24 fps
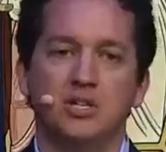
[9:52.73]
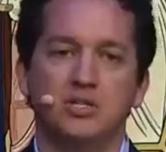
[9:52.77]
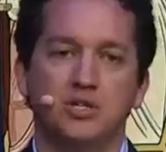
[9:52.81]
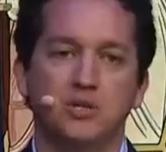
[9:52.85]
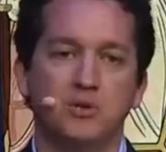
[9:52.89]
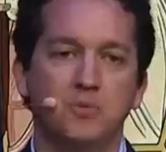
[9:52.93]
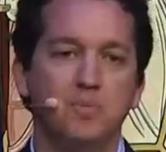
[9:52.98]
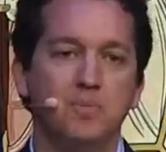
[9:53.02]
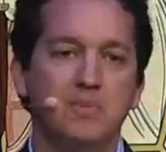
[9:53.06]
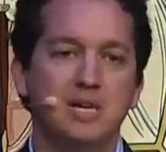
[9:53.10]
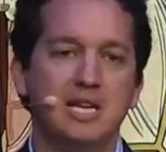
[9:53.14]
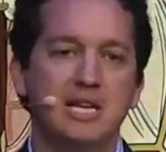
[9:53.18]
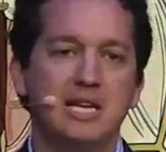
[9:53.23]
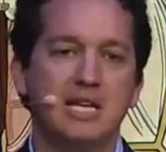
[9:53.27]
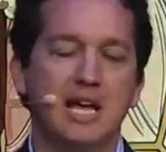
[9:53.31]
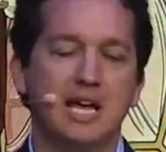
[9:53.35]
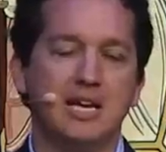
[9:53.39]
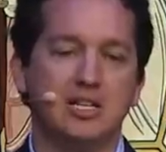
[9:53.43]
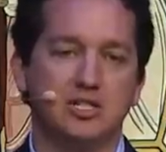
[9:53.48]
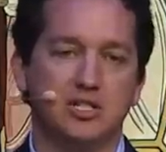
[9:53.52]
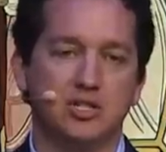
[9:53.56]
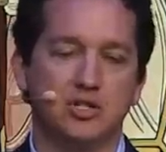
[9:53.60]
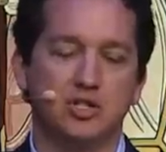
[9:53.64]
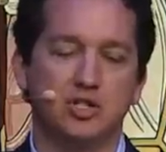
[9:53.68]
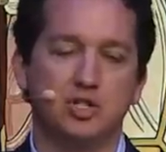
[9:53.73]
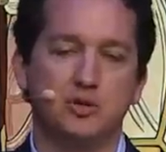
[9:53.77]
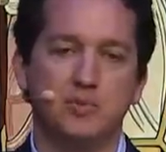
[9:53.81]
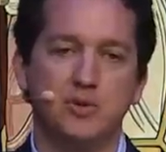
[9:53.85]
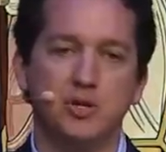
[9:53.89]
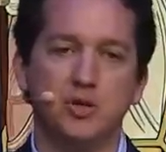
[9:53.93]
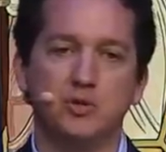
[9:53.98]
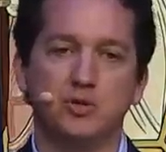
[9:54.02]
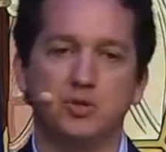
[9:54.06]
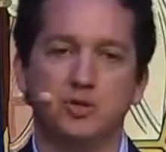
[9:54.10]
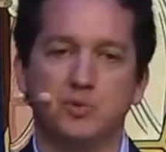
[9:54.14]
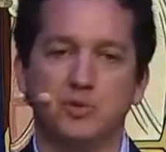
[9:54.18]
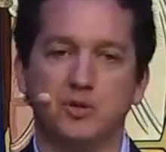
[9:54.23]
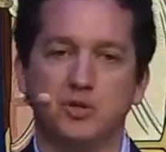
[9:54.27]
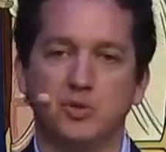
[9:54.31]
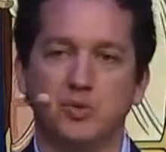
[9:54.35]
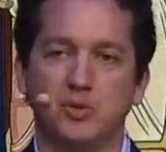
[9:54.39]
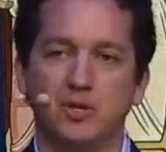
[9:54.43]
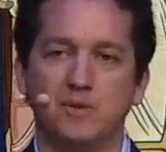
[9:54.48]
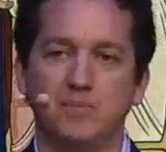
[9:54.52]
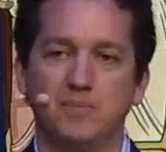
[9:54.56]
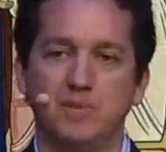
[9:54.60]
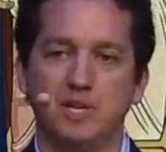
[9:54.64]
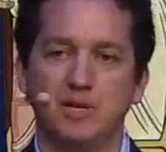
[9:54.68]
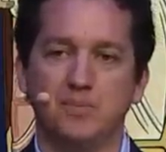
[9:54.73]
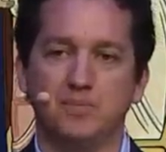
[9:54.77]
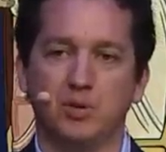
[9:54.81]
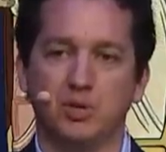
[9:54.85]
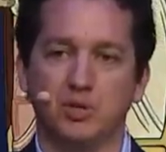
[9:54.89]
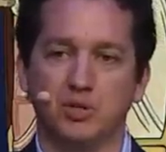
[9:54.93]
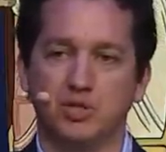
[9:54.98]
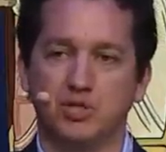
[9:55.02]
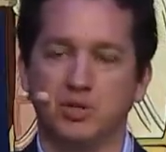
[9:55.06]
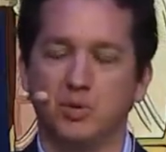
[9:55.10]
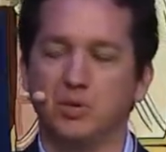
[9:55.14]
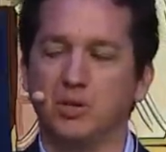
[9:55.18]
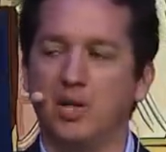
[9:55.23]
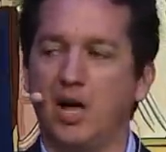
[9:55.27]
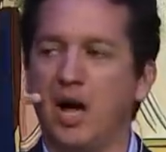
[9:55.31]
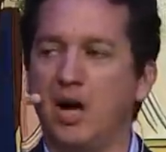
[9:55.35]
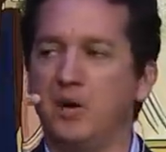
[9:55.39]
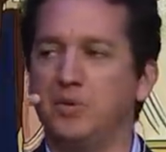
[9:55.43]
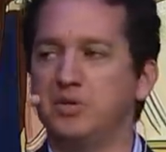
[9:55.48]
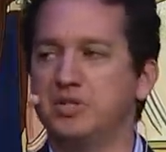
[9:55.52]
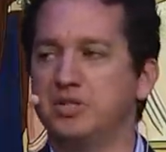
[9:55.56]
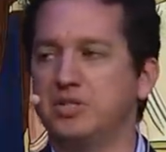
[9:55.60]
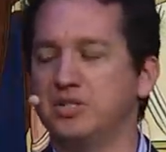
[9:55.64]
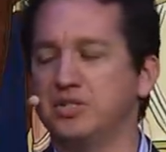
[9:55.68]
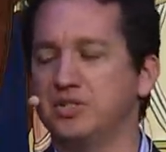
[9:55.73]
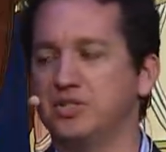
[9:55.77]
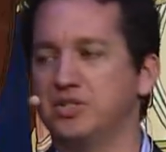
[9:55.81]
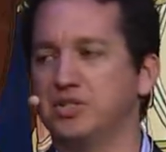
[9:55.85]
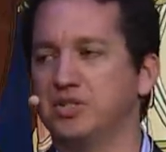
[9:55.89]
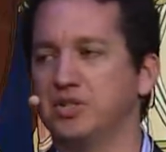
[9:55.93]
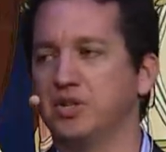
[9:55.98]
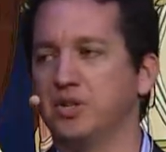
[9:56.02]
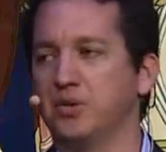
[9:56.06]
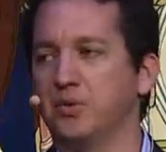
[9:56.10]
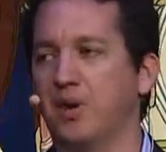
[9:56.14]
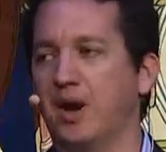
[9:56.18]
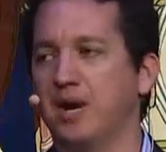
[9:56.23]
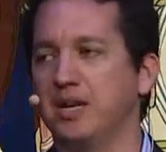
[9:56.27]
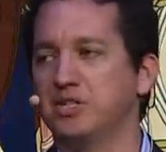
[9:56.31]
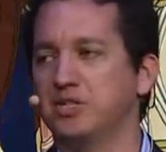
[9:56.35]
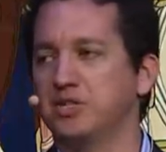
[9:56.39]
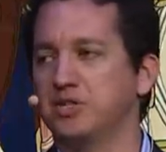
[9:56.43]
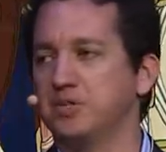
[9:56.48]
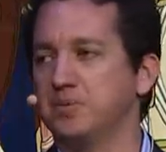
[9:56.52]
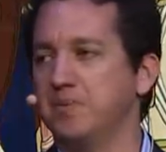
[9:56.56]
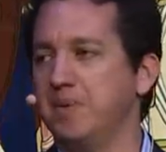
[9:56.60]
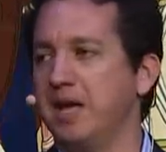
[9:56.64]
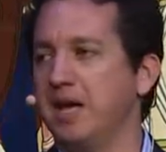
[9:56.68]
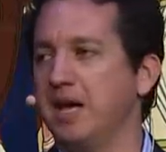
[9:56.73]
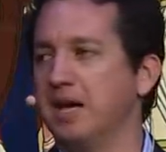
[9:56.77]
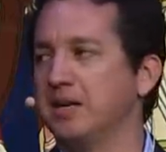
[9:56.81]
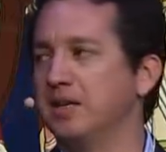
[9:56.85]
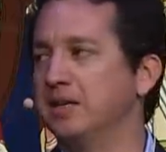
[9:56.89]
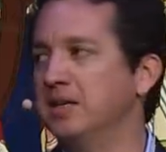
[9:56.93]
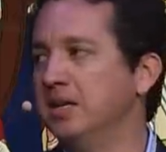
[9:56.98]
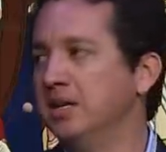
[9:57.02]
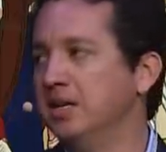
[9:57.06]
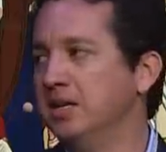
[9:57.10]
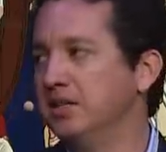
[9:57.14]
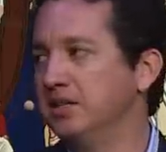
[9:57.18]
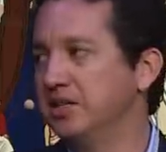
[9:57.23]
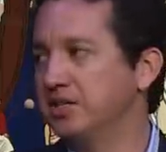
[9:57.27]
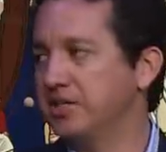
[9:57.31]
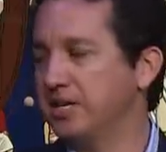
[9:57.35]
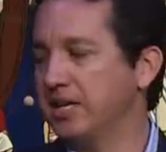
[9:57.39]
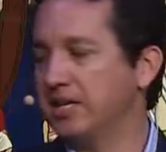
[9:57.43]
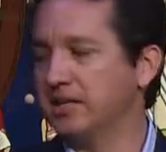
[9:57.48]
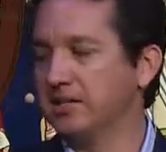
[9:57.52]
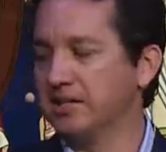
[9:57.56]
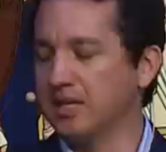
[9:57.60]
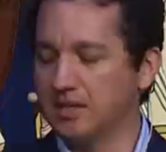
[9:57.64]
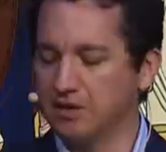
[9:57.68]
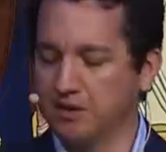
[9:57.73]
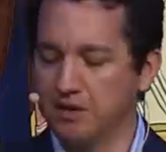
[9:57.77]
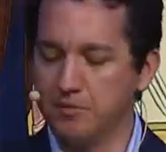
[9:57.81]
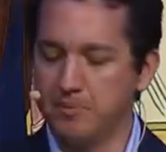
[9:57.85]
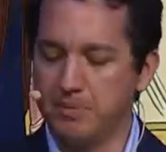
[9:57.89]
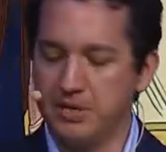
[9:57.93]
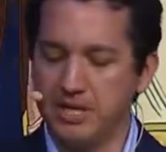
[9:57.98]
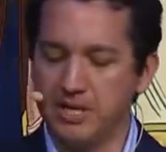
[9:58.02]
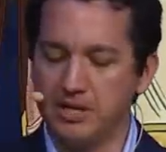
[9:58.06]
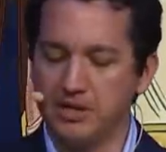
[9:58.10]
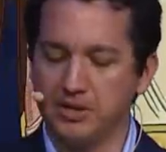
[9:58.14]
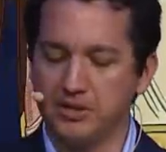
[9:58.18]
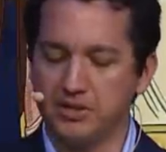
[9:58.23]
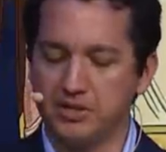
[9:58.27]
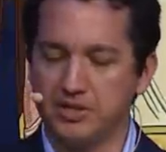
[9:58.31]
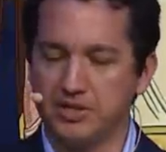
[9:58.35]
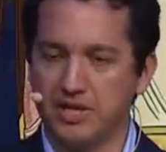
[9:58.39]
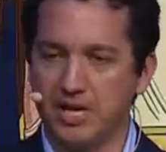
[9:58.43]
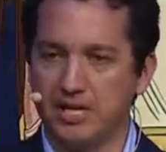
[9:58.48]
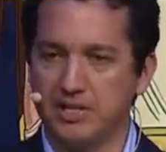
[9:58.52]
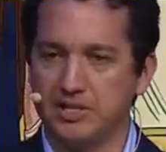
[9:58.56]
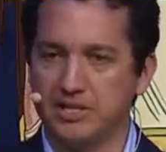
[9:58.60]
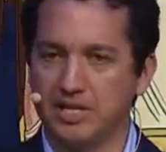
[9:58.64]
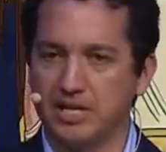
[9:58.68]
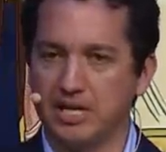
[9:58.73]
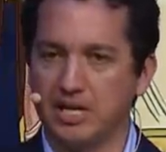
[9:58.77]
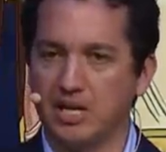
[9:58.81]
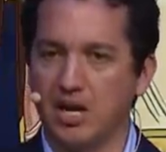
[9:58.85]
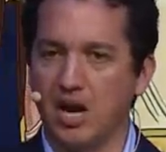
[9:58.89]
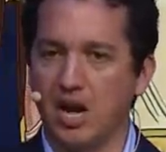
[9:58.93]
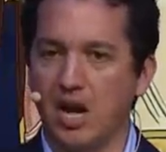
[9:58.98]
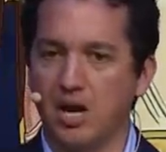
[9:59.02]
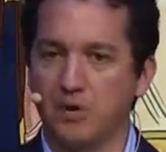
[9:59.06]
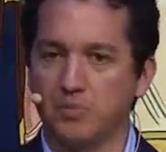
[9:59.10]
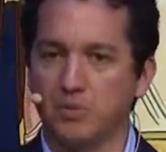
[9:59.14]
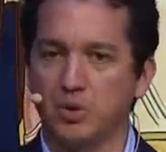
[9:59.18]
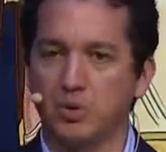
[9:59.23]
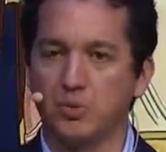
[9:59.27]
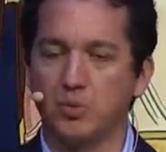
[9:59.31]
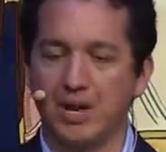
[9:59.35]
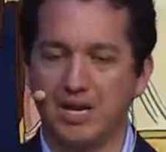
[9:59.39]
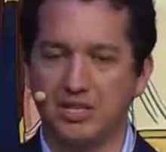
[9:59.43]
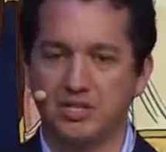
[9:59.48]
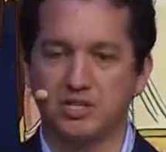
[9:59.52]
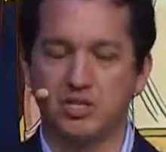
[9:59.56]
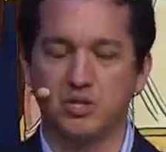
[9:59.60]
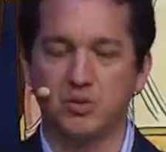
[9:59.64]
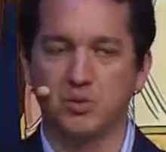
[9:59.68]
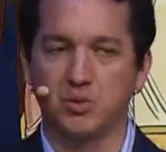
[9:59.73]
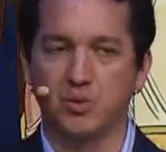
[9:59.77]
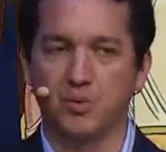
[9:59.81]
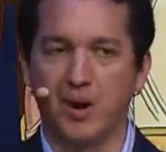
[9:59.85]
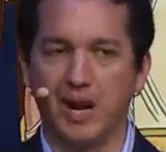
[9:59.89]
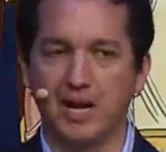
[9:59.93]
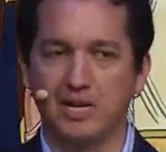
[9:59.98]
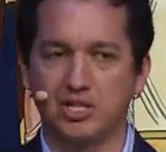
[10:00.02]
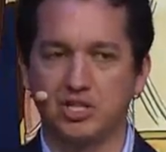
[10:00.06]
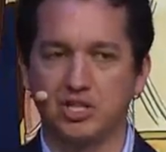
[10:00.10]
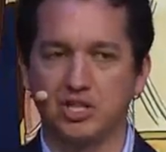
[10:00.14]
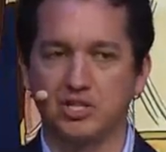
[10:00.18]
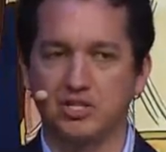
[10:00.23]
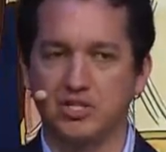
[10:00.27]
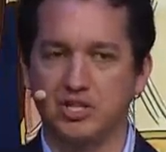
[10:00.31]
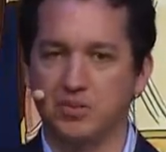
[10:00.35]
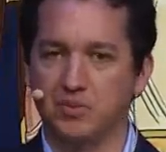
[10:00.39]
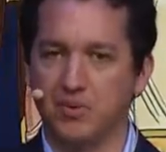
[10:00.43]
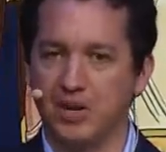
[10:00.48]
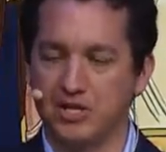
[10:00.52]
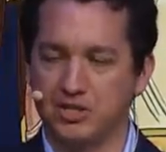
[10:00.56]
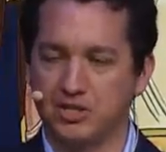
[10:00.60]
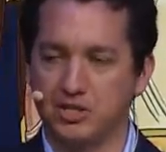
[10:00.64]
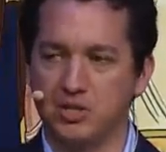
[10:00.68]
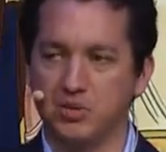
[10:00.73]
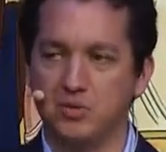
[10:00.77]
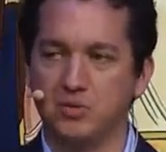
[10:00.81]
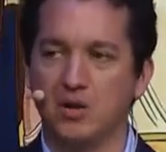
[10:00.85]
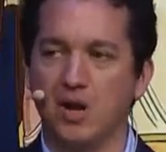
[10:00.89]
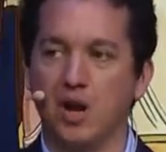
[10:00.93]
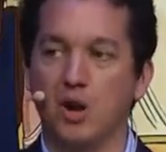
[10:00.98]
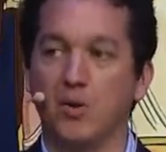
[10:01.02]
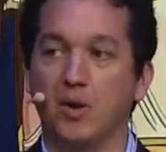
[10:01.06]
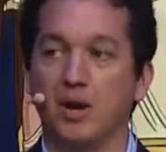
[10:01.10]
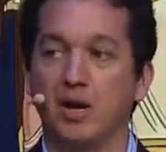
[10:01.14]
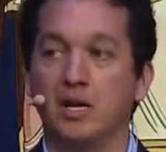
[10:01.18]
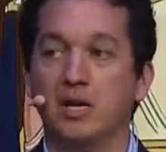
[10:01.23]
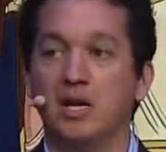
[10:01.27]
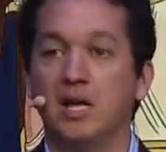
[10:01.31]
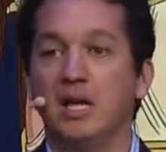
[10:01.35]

to mediate disputes between people. So Lot was considered a righteous man. The second letter of Peter says that God will rescue the righteous. He rescued Noah